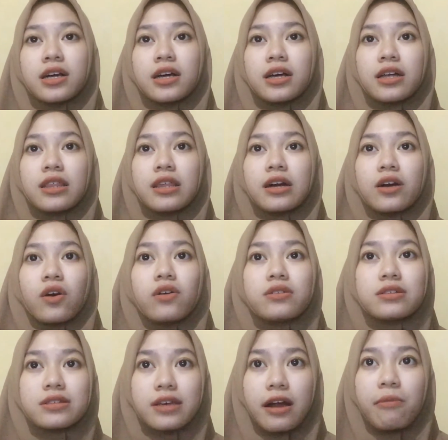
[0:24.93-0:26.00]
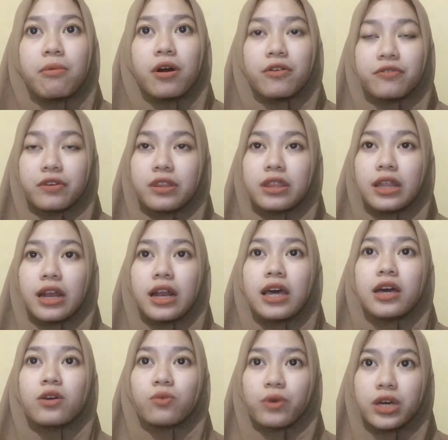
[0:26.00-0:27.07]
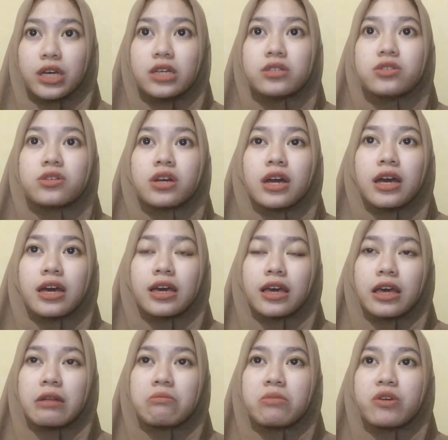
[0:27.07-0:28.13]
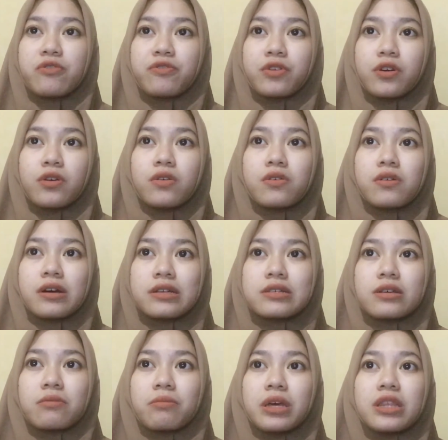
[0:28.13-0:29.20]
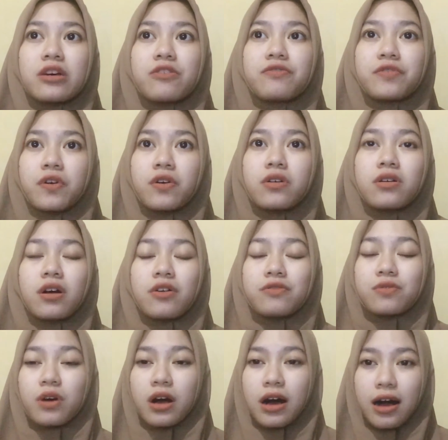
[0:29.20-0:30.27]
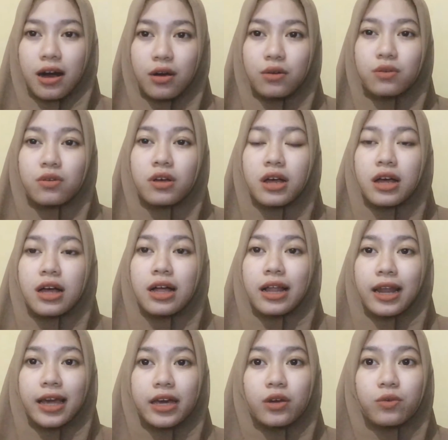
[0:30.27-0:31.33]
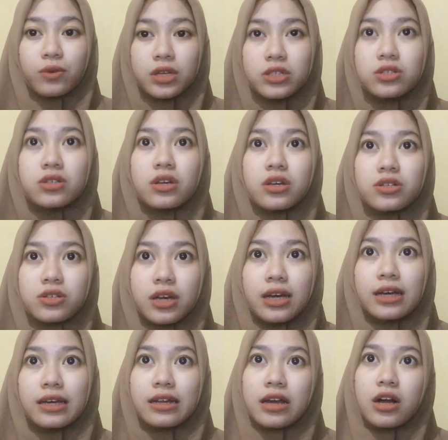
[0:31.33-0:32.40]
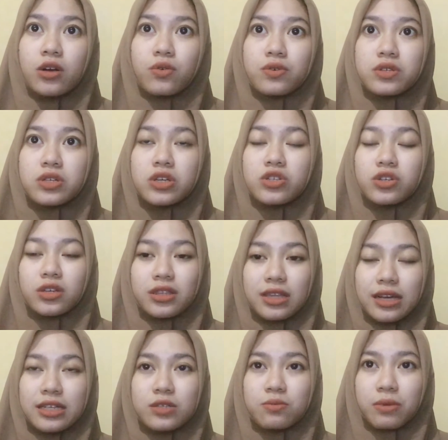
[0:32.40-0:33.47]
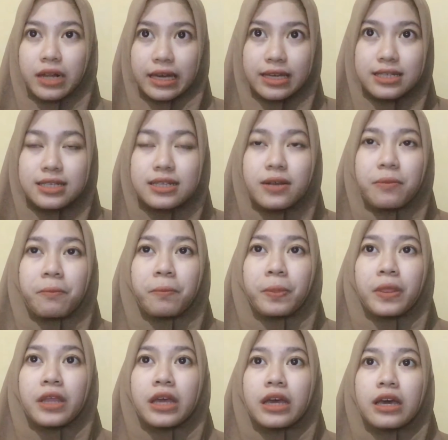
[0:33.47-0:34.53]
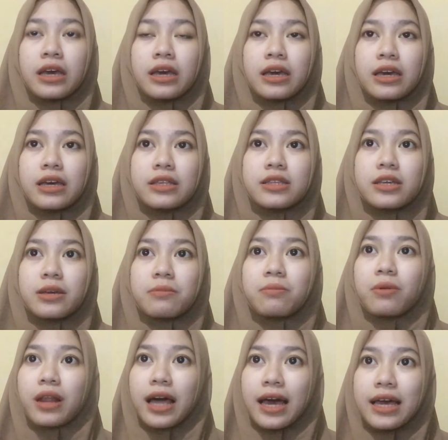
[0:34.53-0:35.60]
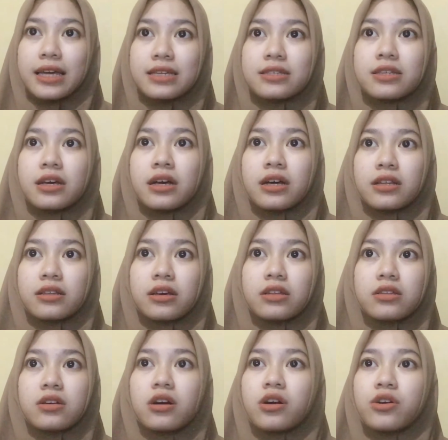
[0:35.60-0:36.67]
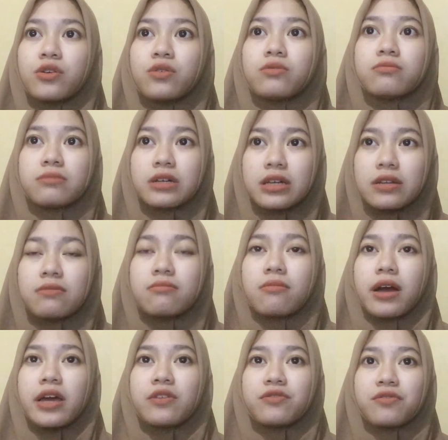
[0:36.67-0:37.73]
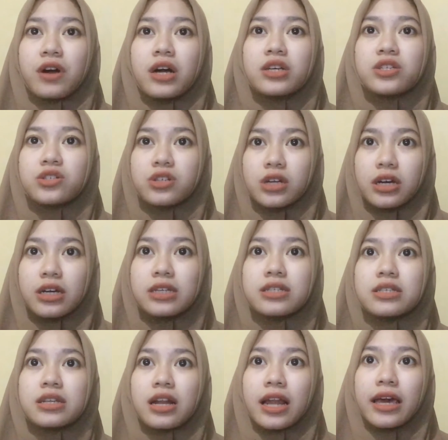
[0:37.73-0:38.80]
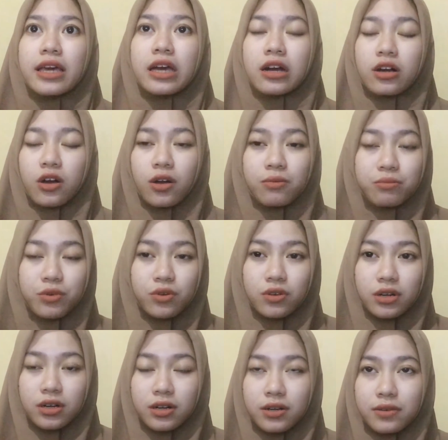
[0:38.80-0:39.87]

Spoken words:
The concept of interlanguage can be viewed as a metaphor of how language second acquisition takes place. It implies that the human mind functions like a computer.